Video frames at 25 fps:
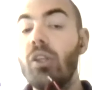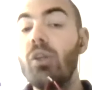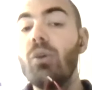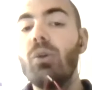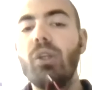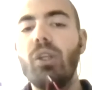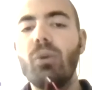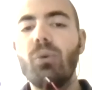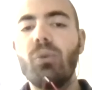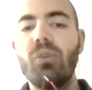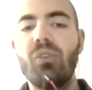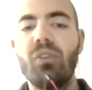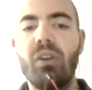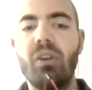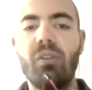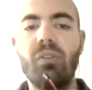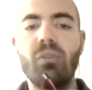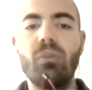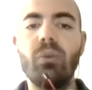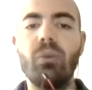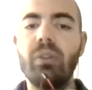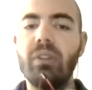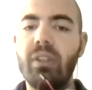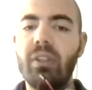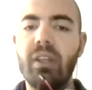users
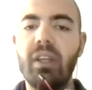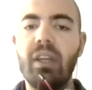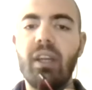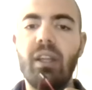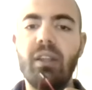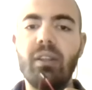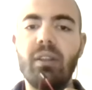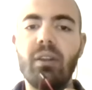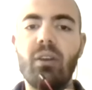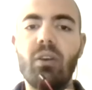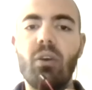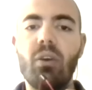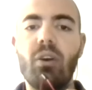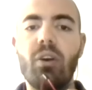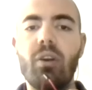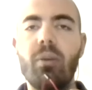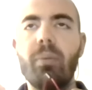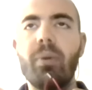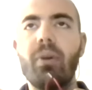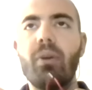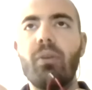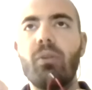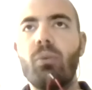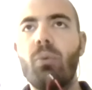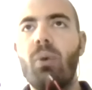to integrate the core,
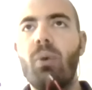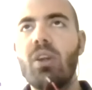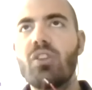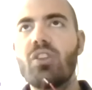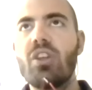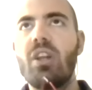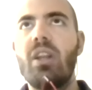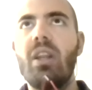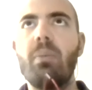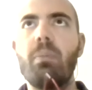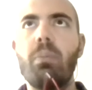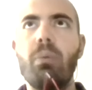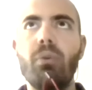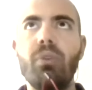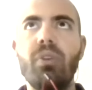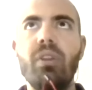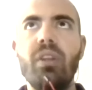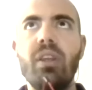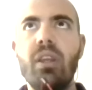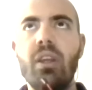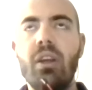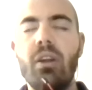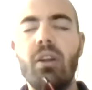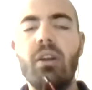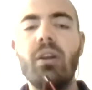because what shall I put
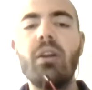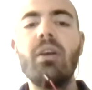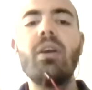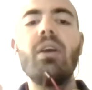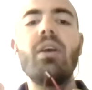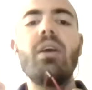here?